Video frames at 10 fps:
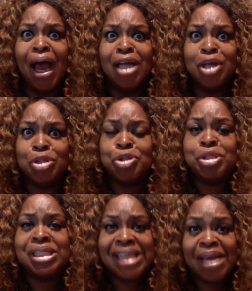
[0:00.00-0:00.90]
Don't you
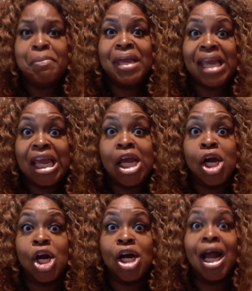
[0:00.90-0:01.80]
see me
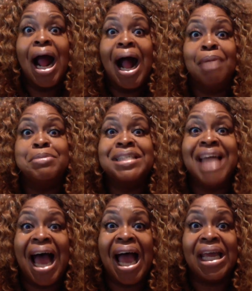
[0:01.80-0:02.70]
here? I'm
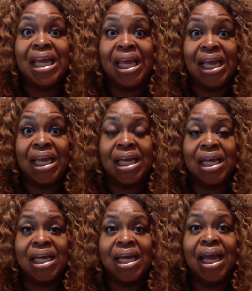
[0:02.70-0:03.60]
dying.
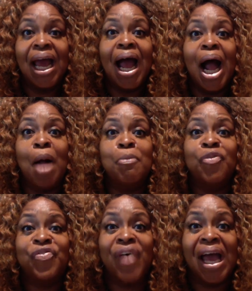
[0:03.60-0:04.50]
I'm
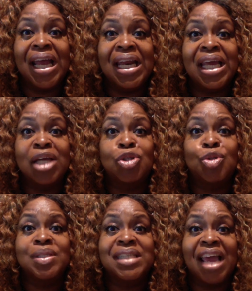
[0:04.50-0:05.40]
fighting
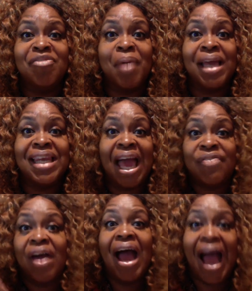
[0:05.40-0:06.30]
to save my
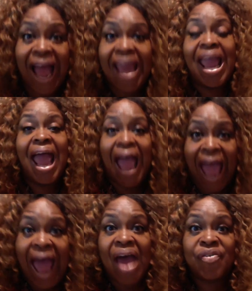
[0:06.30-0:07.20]
life. I
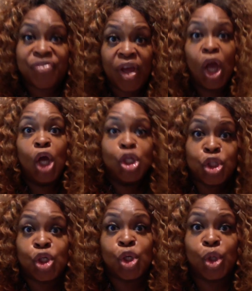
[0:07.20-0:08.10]
have
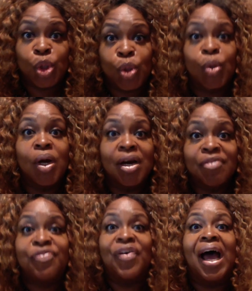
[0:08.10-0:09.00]
to
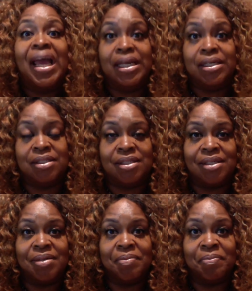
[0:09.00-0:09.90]
fight.